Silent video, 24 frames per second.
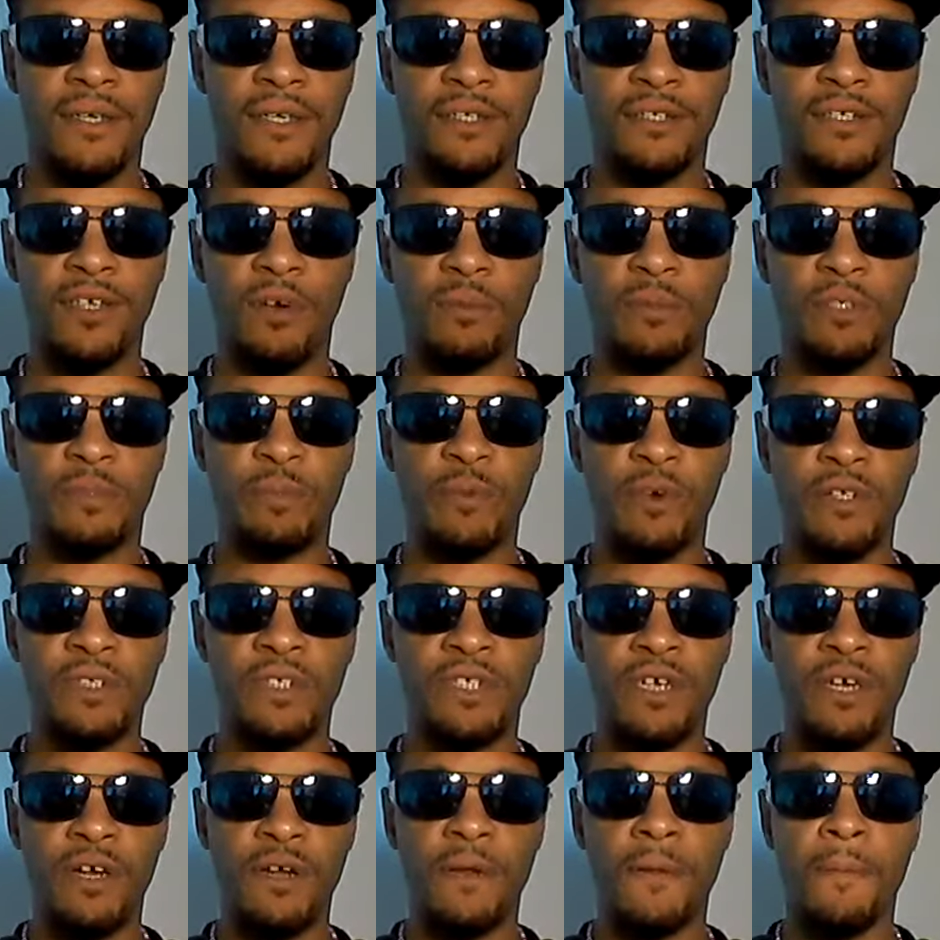Double Sports
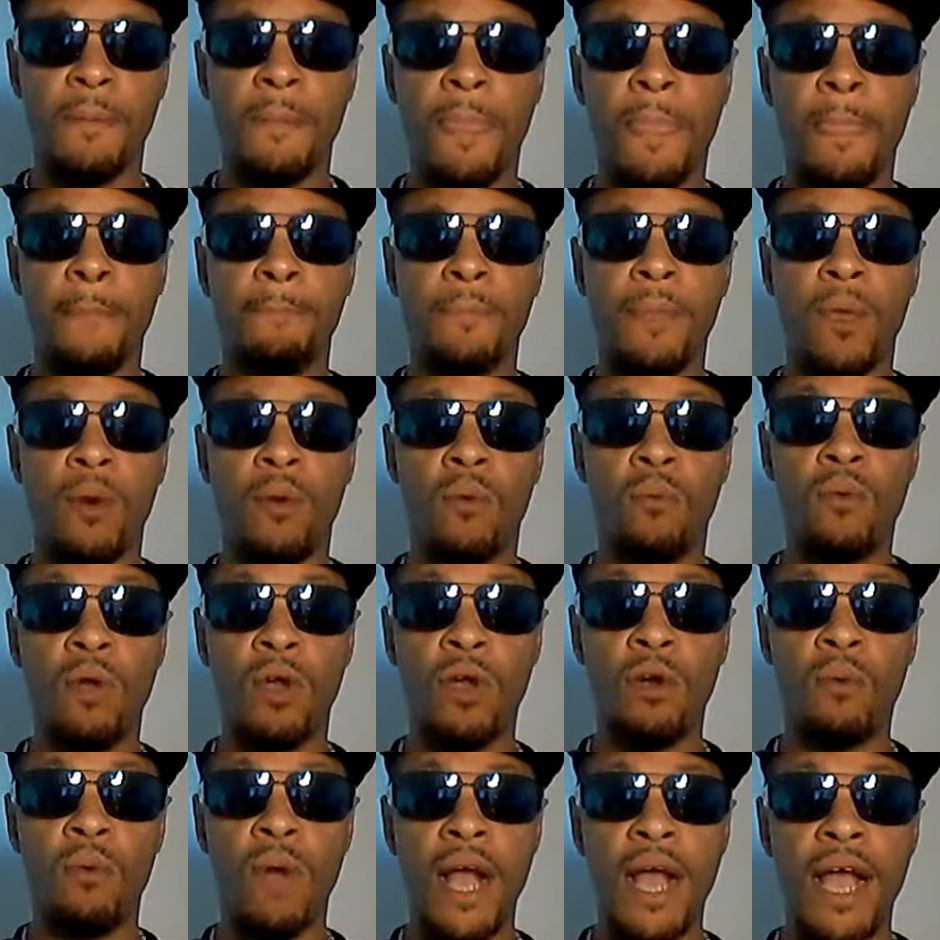Talk
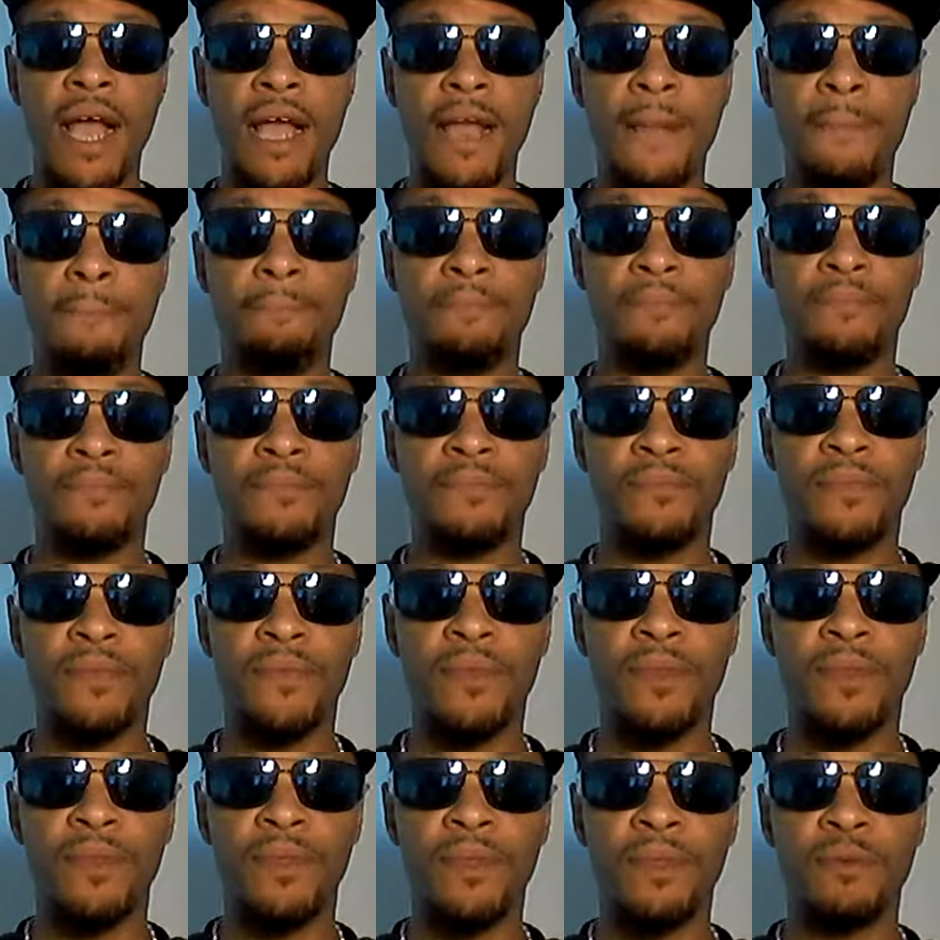Worldwide
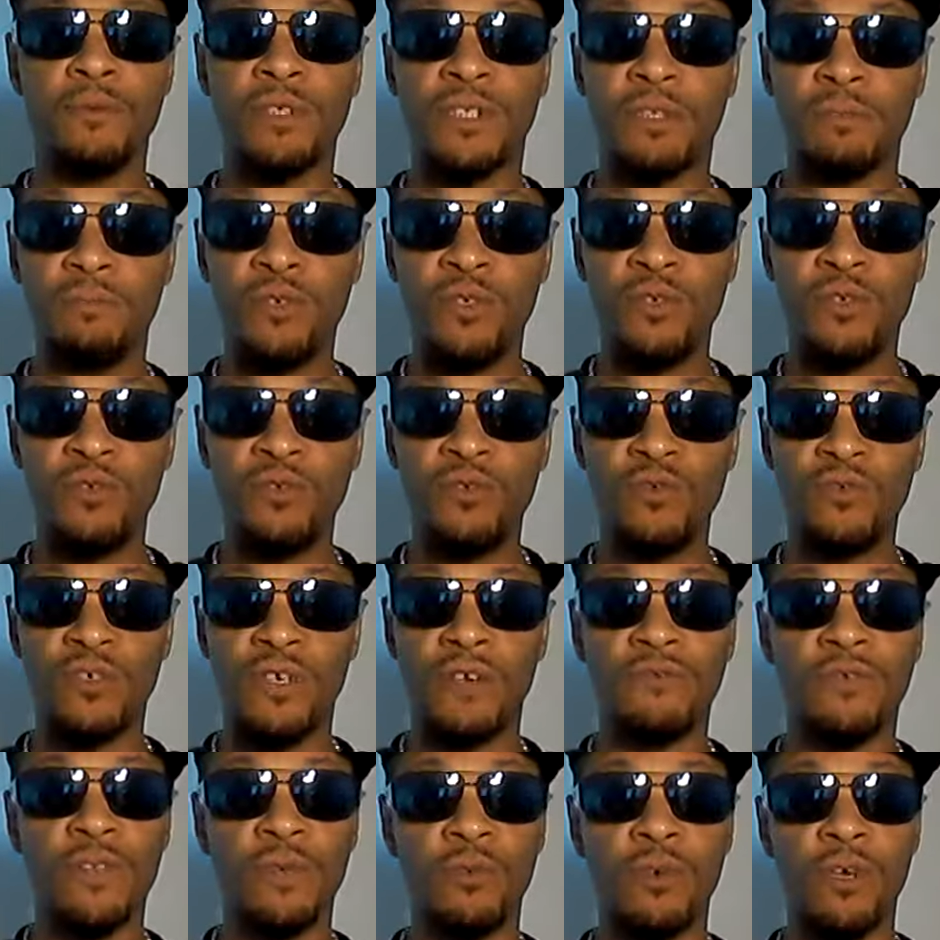with some news
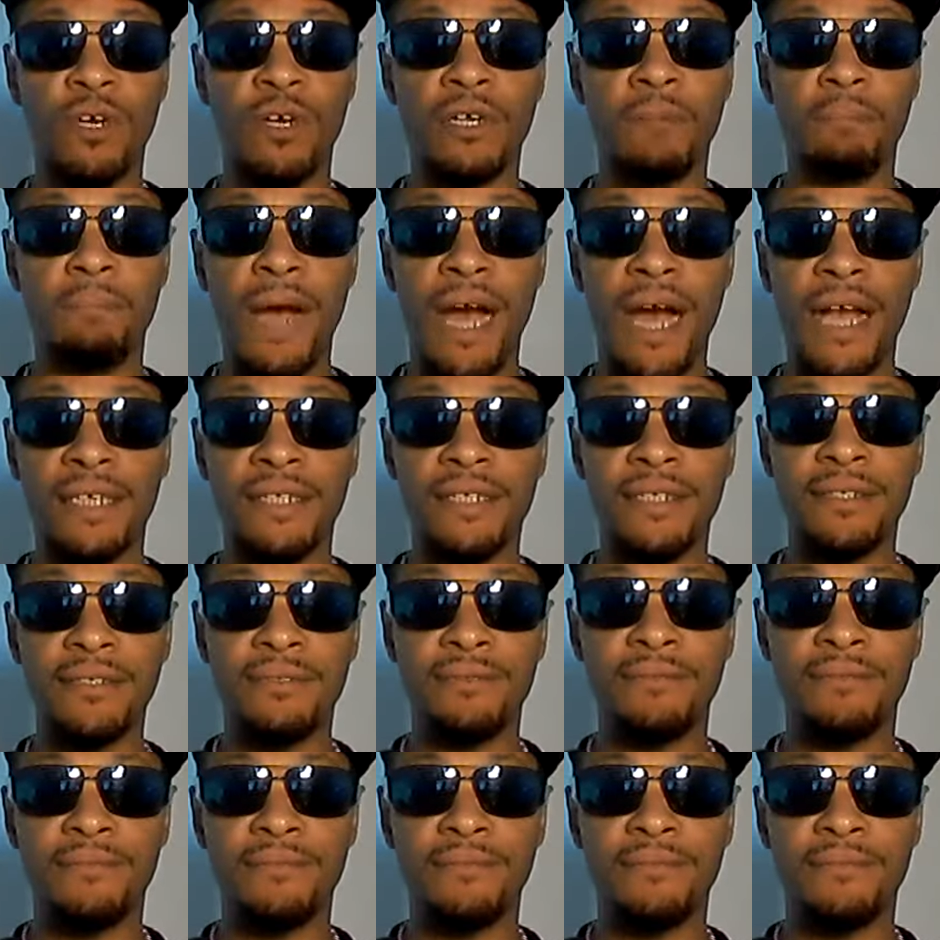from the world of boxing.